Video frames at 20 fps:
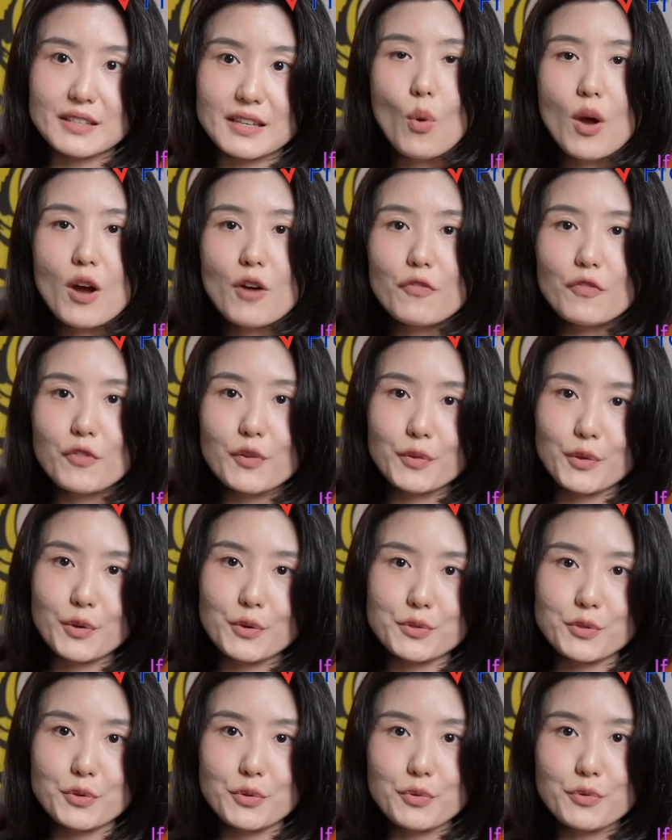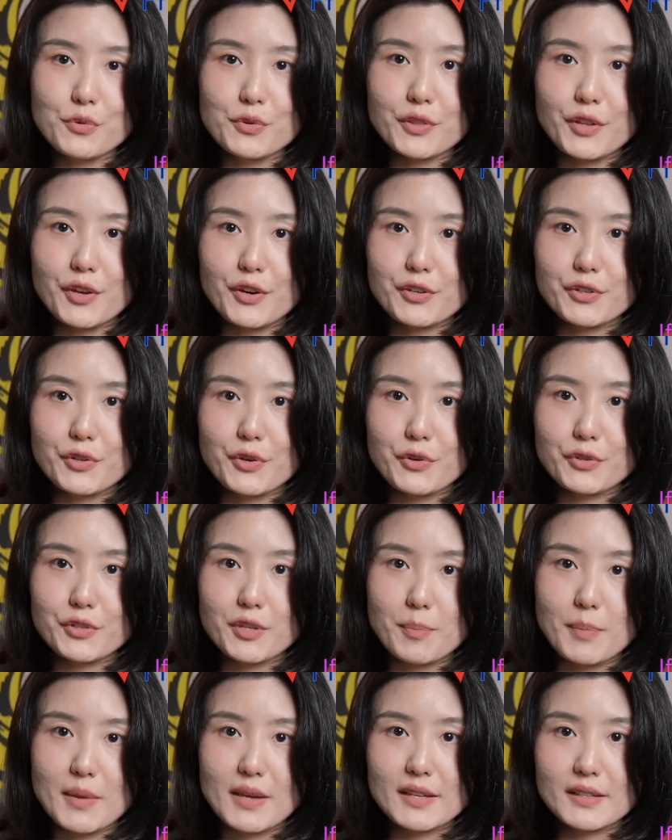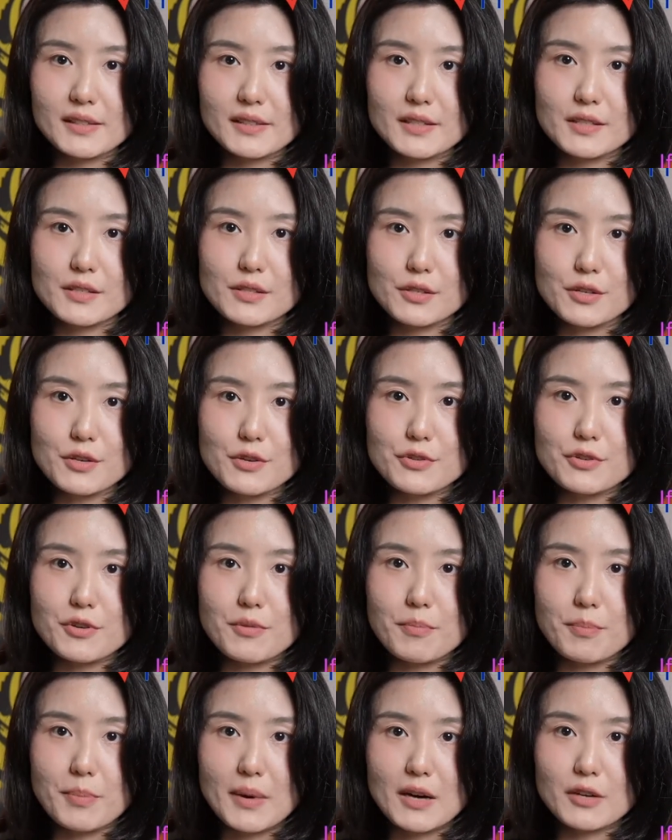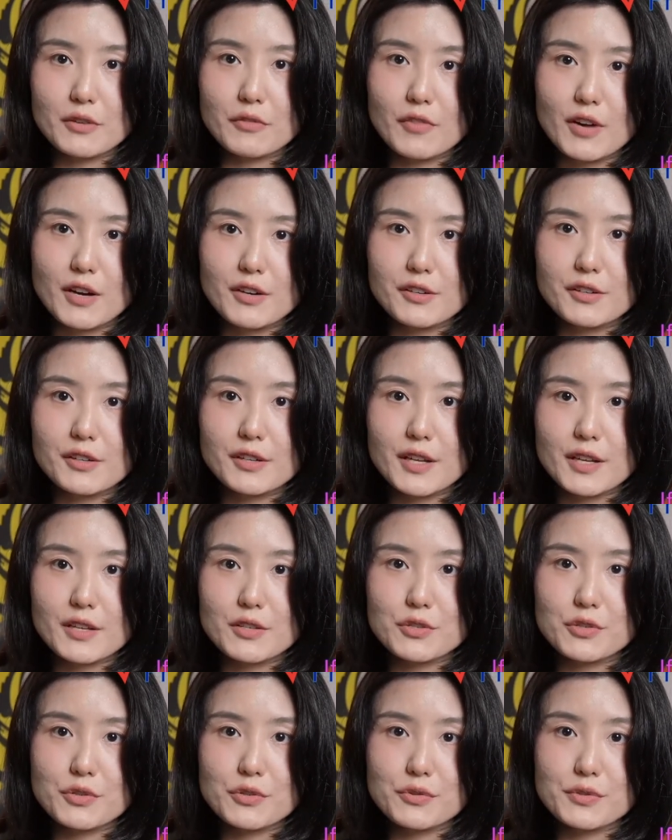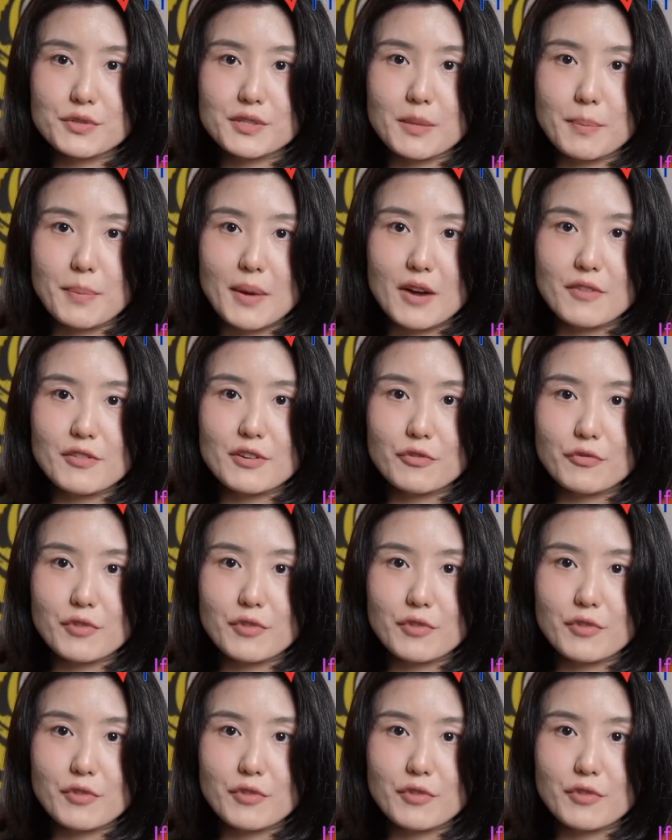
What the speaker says: well, for those who they are told to make a decision about whether they choose the parent,